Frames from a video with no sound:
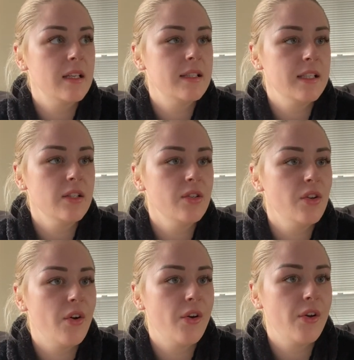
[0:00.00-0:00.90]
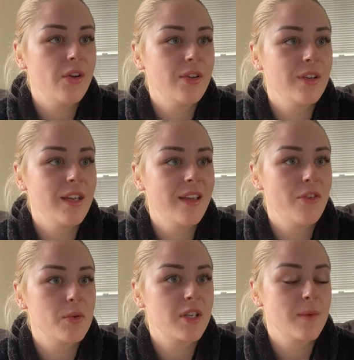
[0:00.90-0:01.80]
didn't know if it
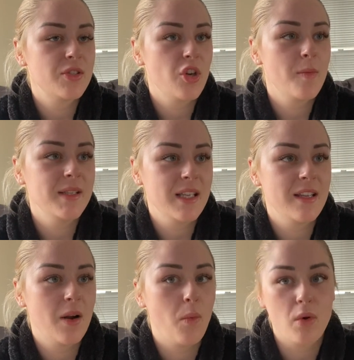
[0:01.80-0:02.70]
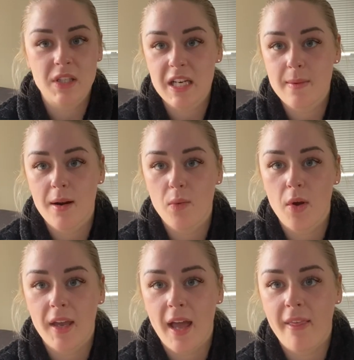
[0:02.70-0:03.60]
was going to be so busy that I wasn't going to be able to work out.